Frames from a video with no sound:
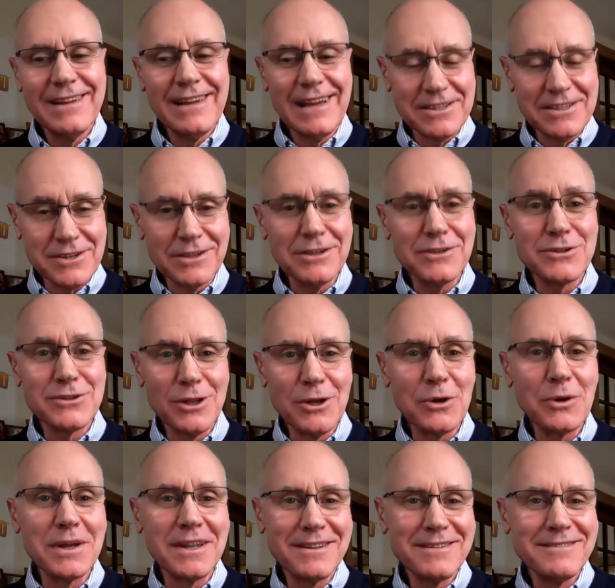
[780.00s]
That's a good
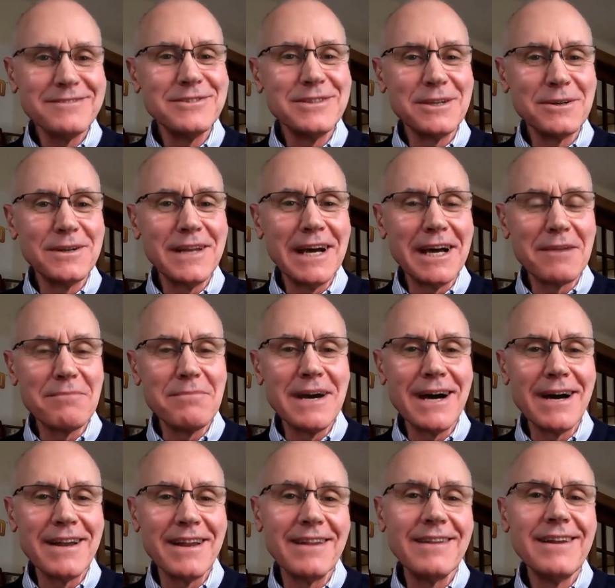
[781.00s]
slogan, no doubt
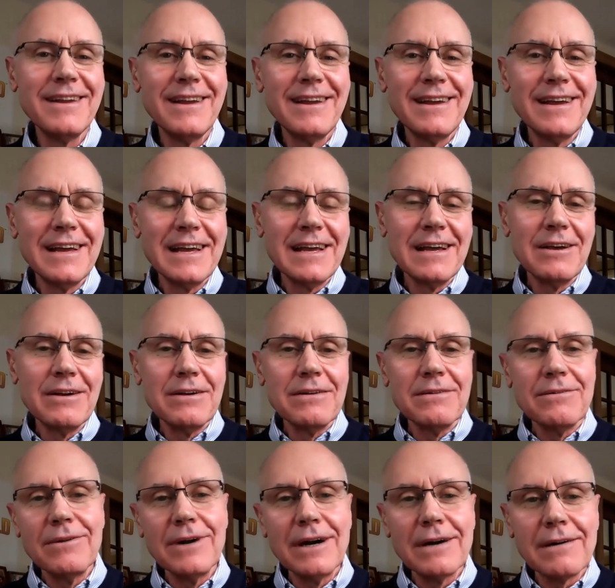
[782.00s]
about it.
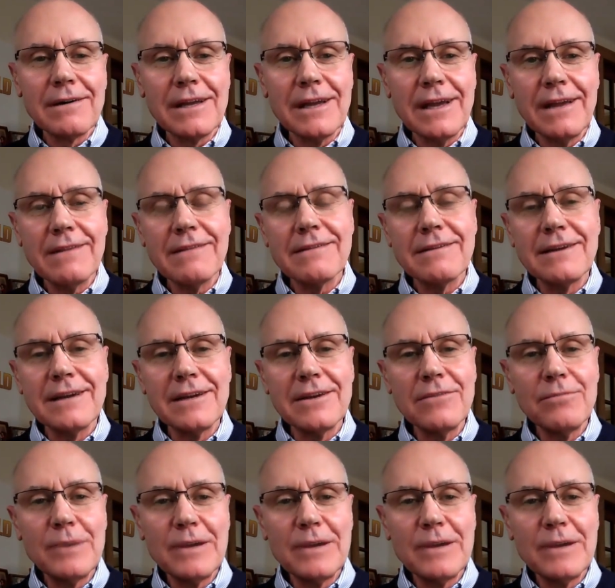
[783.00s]
Well, Kent, you've